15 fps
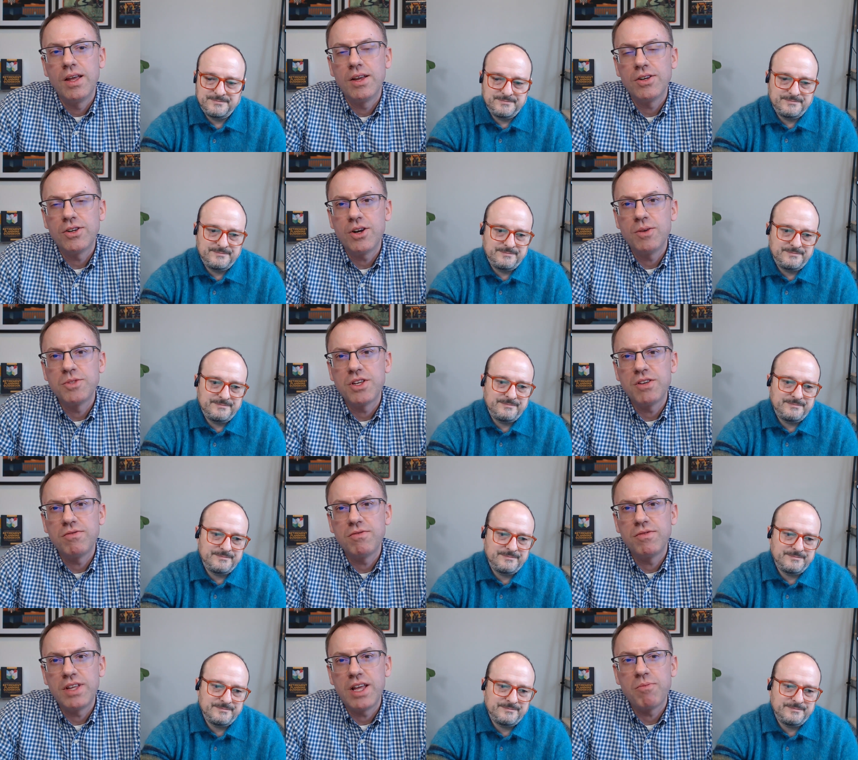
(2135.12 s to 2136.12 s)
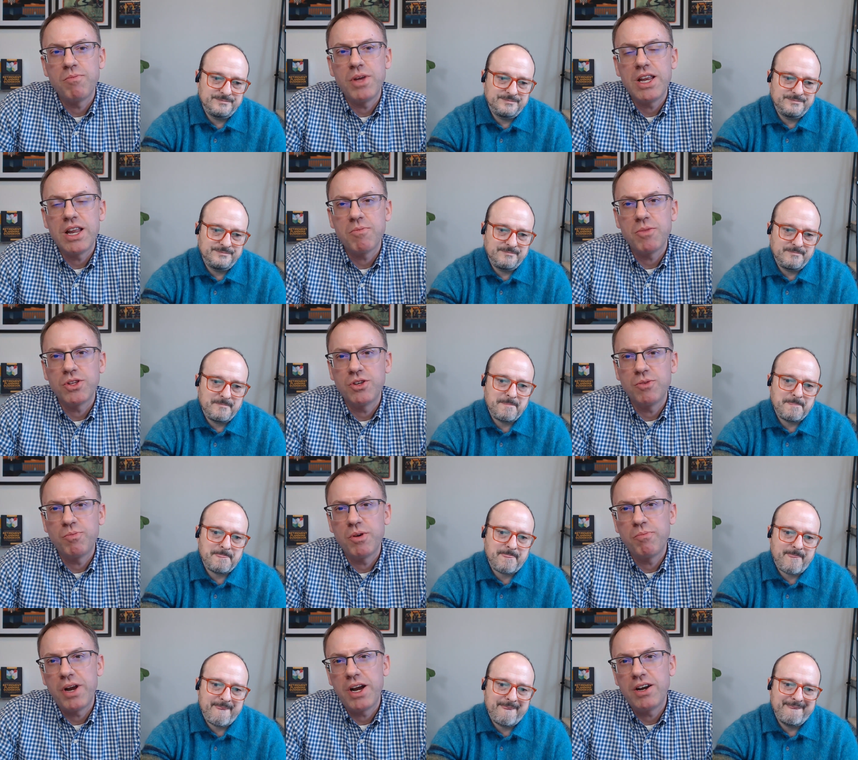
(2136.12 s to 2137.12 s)
Speaker 1: in terms of yeah being able to
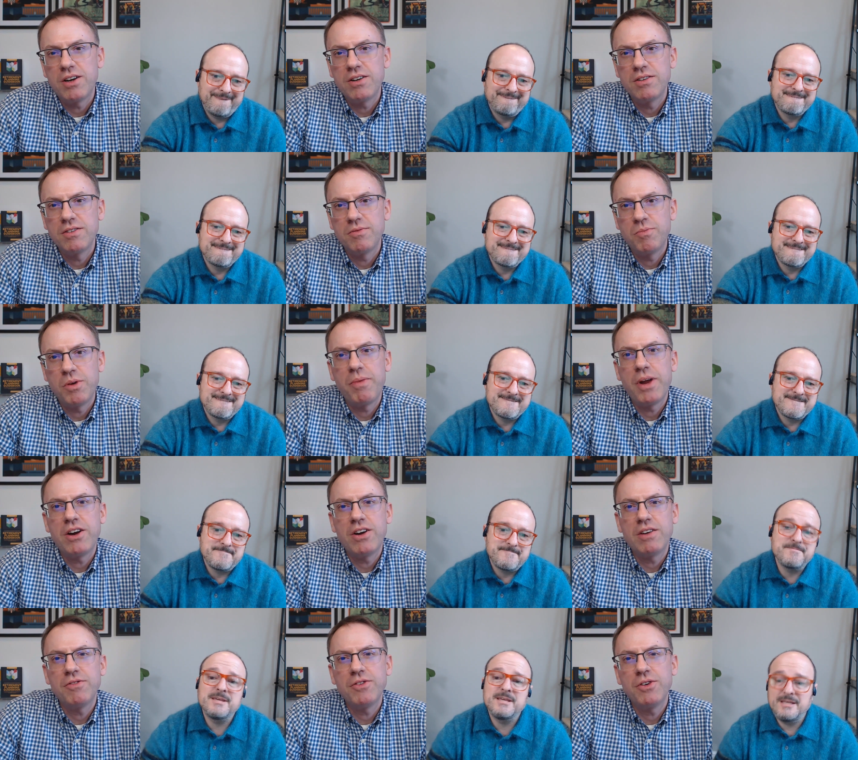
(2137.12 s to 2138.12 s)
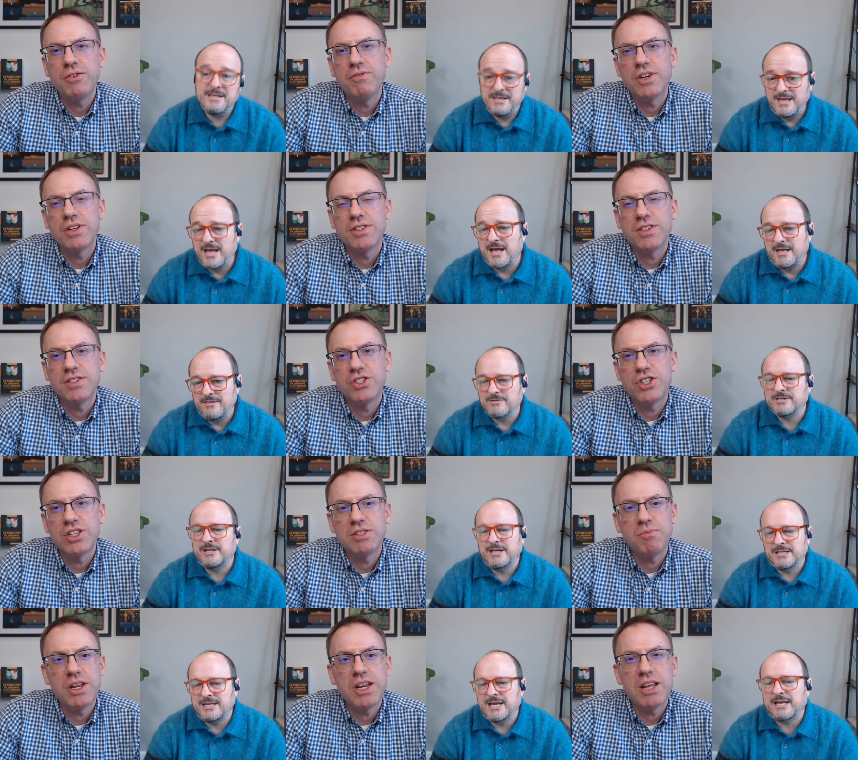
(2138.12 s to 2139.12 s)
prepare preparing food versus yeah,
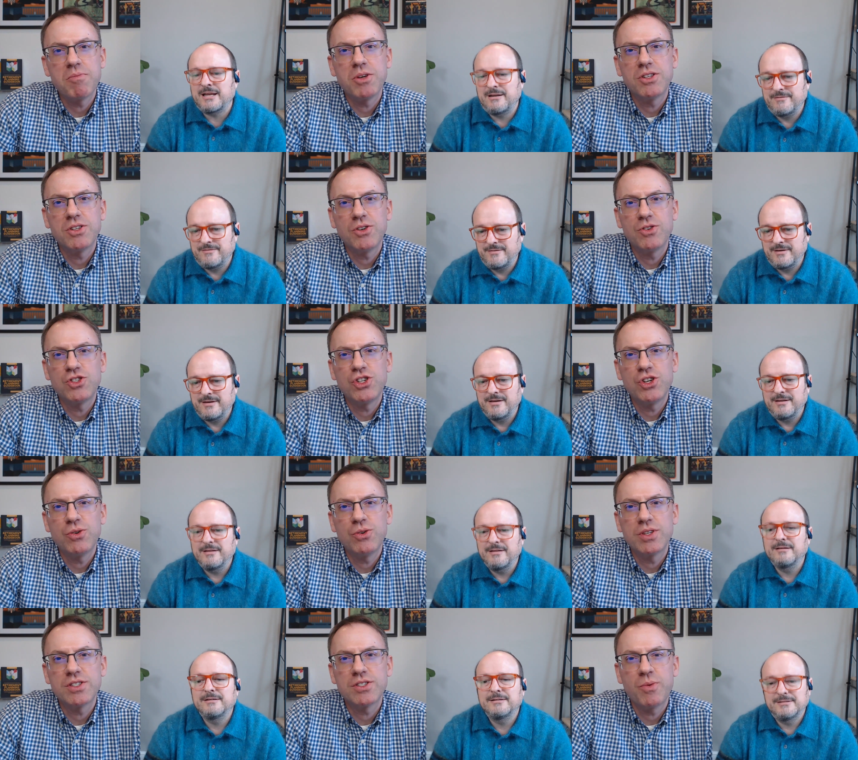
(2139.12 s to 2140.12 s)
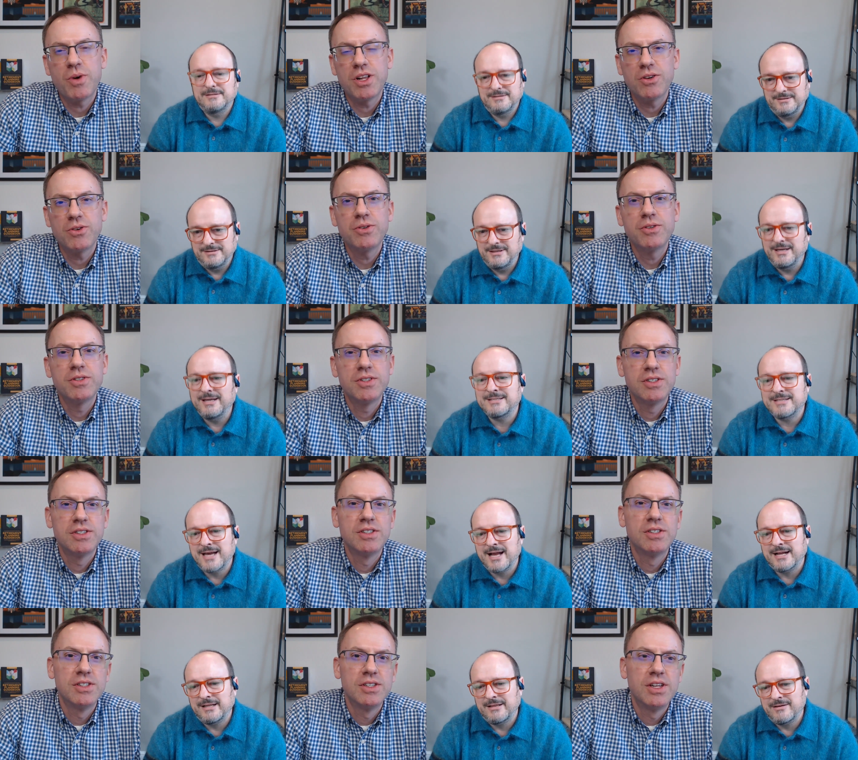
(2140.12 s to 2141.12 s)
just being able
Speaker 2: to chew and swallow
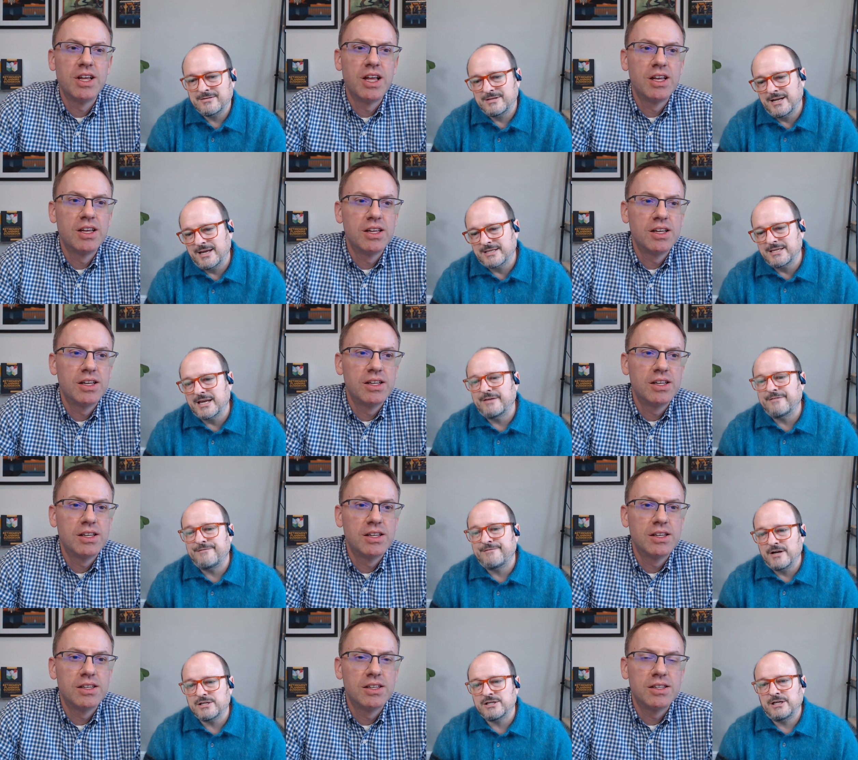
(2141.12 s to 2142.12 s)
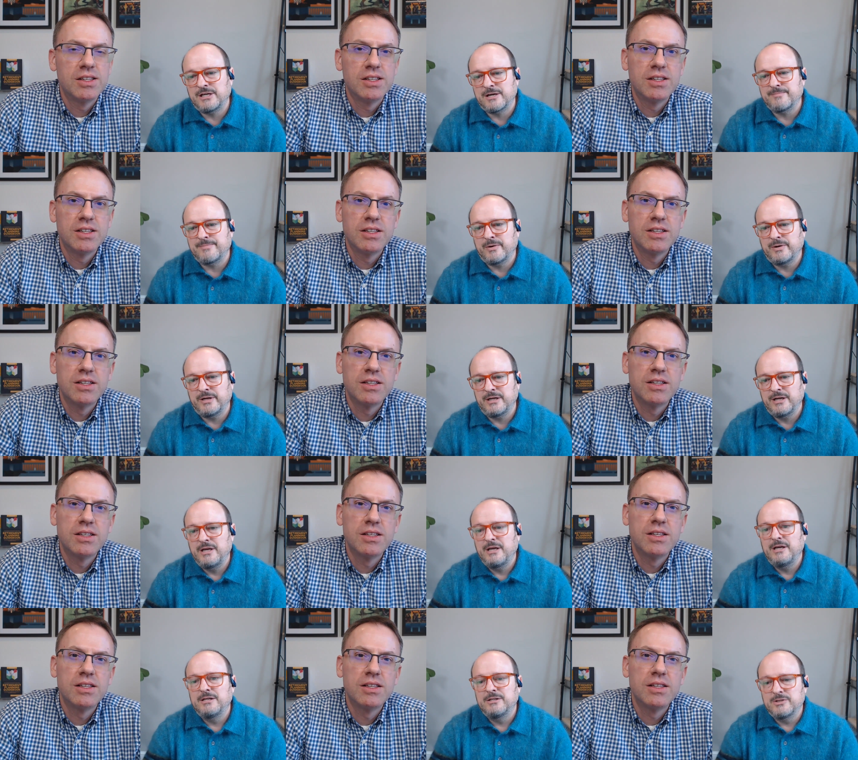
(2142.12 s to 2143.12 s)
exactly there's an executive function component
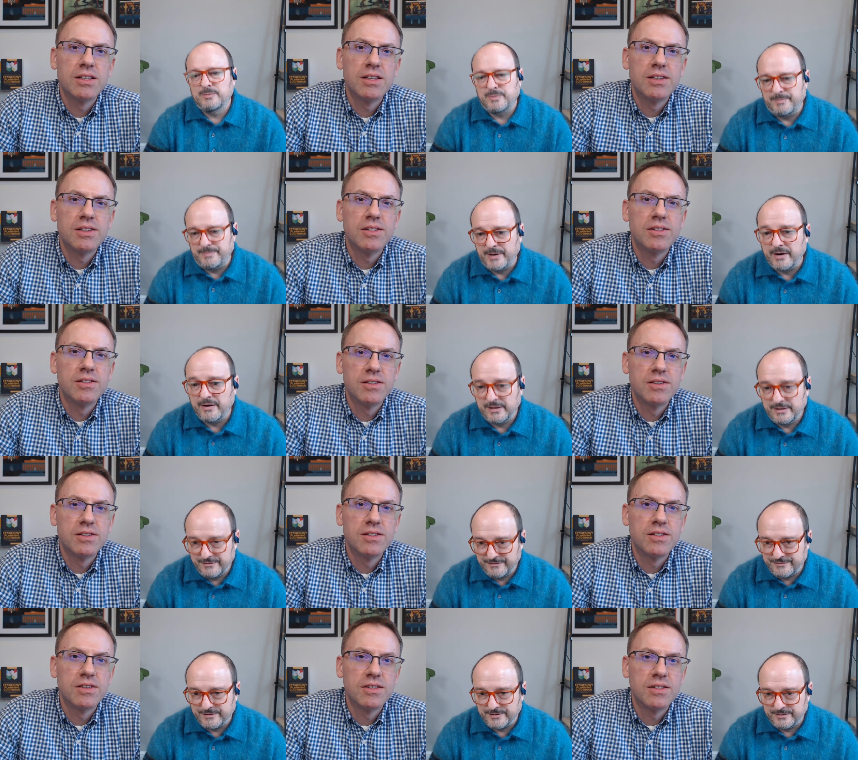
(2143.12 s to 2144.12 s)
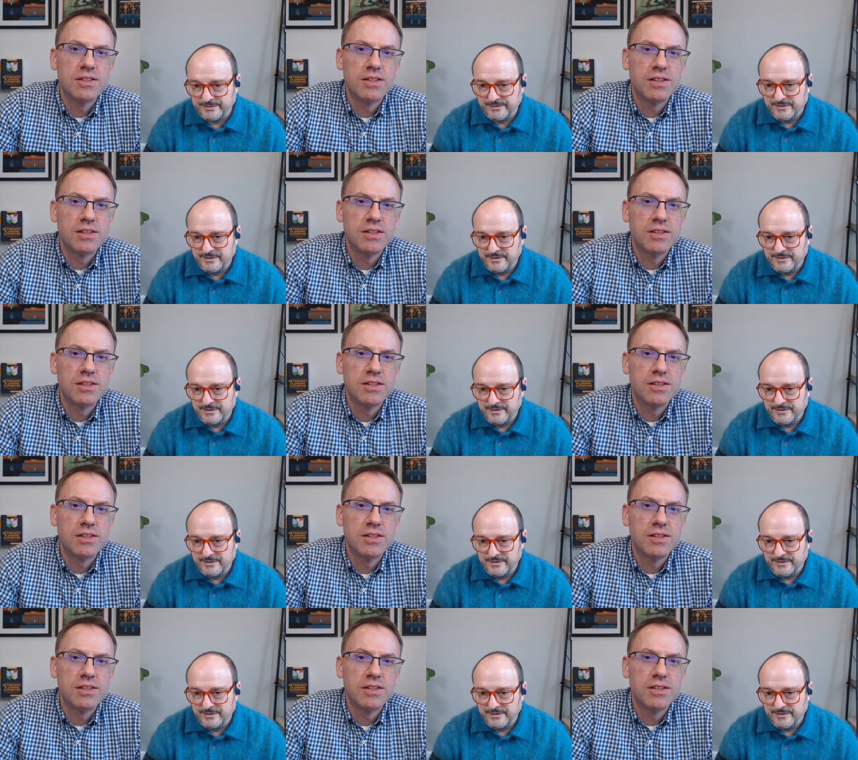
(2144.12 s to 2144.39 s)
to preparing the food